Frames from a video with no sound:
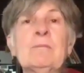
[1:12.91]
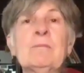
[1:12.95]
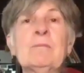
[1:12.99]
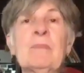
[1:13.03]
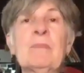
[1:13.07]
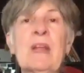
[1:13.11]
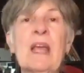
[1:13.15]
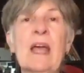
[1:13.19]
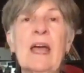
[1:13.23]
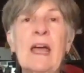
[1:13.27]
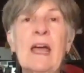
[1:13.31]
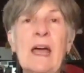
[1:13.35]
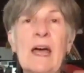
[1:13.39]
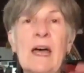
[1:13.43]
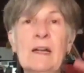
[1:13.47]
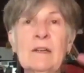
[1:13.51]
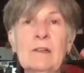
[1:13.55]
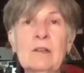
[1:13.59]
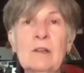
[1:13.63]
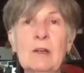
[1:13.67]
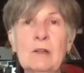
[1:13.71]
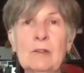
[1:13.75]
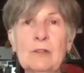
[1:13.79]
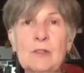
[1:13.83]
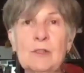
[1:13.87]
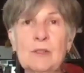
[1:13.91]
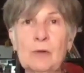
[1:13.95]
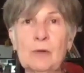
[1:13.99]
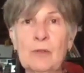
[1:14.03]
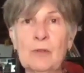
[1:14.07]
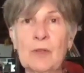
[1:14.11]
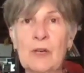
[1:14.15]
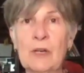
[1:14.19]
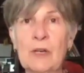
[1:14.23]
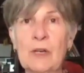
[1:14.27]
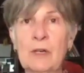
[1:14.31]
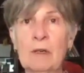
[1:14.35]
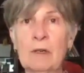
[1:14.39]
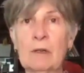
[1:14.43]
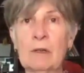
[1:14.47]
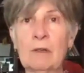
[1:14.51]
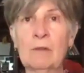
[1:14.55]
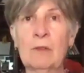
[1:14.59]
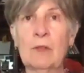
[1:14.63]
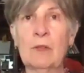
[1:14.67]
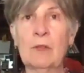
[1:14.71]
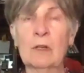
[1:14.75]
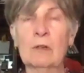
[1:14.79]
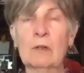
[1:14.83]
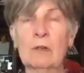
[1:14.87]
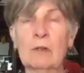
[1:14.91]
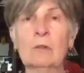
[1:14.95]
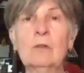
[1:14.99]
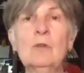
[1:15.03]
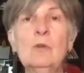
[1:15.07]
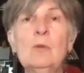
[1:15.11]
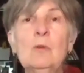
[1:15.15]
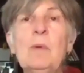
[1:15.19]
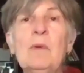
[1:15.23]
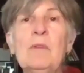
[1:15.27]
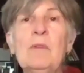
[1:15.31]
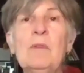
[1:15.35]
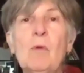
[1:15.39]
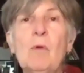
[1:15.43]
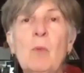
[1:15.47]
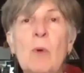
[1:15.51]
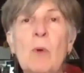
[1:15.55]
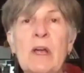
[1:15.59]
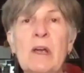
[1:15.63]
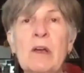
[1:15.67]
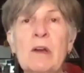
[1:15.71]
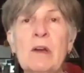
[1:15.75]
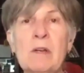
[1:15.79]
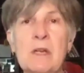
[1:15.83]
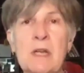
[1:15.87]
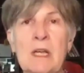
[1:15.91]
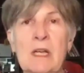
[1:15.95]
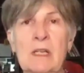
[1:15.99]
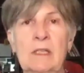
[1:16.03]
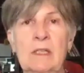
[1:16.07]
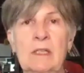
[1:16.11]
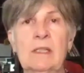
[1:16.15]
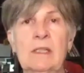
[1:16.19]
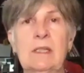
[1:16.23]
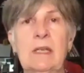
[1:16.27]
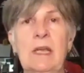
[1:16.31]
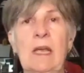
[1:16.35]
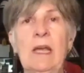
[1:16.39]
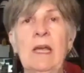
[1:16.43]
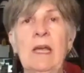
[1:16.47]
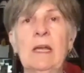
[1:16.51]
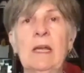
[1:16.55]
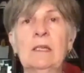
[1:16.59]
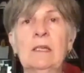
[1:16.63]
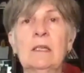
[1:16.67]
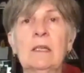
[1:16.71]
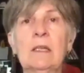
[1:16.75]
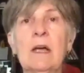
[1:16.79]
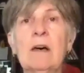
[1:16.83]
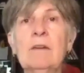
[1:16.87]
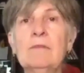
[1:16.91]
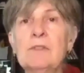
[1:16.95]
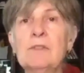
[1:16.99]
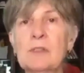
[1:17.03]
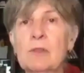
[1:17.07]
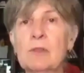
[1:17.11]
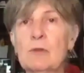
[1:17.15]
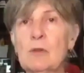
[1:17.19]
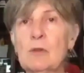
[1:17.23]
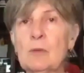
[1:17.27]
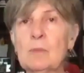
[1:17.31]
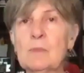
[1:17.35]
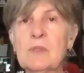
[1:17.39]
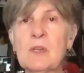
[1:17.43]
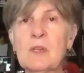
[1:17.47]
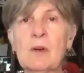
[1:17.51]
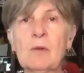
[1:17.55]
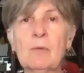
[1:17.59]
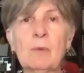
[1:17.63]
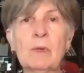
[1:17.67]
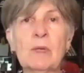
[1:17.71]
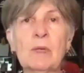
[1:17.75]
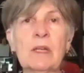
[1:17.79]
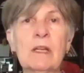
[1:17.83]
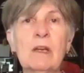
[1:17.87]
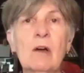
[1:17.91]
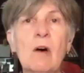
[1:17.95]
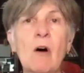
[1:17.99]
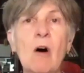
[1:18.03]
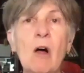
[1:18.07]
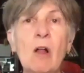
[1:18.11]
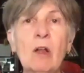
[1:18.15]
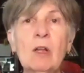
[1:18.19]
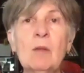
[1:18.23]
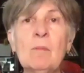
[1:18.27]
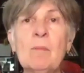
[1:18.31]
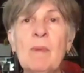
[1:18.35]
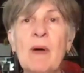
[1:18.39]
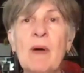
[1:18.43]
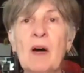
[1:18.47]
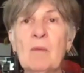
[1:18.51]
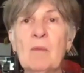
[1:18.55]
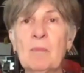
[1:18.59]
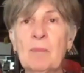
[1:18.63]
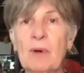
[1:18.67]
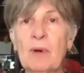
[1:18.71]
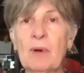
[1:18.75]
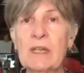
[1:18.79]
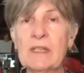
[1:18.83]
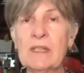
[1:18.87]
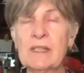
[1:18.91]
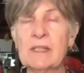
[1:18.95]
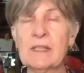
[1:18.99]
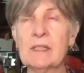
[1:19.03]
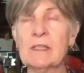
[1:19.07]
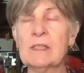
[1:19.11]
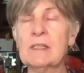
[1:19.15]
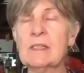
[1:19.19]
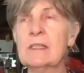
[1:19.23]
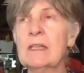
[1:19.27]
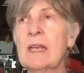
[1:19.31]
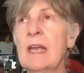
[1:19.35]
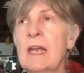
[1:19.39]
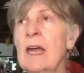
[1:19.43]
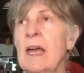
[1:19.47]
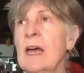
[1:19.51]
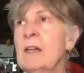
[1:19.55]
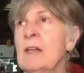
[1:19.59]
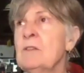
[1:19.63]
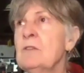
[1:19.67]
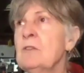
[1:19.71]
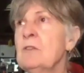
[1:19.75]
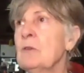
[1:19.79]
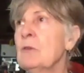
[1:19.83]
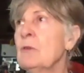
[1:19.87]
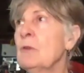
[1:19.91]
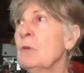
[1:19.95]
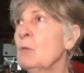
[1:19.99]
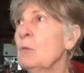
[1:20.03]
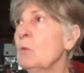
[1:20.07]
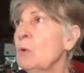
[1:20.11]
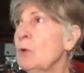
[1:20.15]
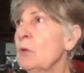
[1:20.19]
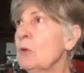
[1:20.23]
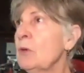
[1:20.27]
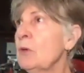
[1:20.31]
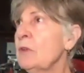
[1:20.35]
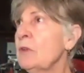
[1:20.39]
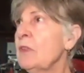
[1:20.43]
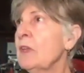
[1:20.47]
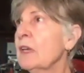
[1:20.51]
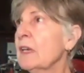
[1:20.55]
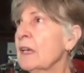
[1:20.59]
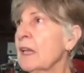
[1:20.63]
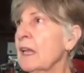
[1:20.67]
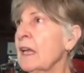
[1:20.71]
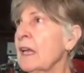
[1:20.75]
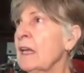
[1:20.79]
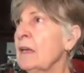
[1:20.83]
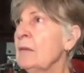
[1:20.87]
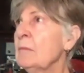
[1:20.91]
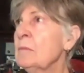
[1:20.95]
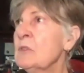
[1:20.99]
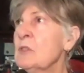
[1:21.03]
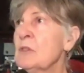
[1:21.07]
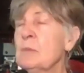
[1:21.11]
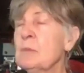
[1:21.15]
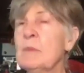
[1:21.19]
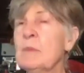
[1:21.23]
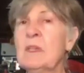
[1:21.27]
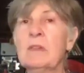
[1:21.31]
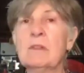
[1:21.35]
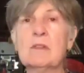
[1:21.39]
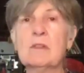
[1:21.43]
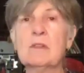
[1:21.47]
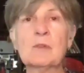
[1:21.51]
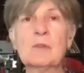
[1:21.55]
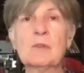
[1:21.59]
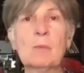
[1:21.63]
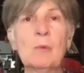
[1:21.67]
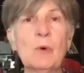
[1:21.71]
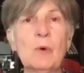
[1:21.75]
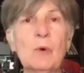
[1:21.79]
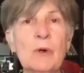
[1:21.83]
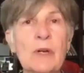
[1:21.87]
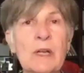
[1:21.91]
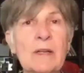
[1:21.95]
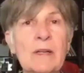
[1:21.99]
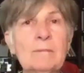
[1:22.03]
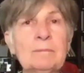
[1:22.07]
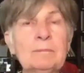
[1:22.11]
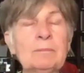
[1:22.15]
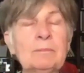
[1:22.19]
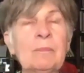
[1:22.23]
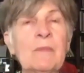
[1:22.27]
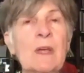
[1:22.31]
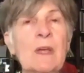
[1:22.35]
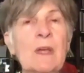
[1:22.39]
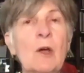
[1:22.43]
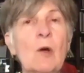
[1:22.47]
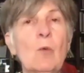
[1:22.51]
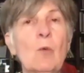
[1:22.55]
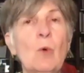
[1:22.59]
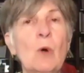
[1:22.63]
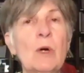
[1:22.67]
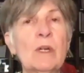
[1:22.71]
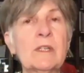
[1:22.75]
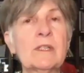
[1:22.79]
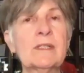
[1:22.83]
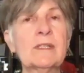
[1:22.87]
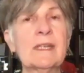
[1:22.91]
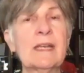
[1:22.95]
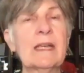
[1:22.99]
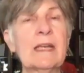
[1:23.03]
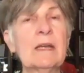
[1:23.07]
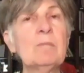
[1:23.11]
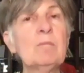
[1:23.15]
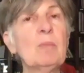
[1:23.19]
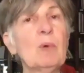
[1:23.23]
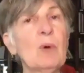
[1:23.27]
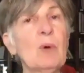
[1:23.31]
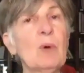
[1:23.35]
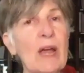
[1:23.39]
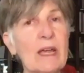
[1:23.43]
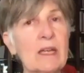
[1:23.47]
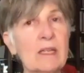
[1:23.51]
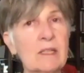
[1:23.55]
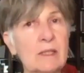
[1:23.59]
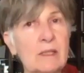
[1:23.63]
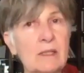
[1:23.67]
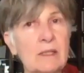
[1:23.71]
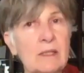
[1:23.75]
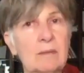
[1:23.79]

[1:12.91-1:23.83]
And so the loop of awareness and love scoops are really all about presence. And the word that came to me this morning was embrace.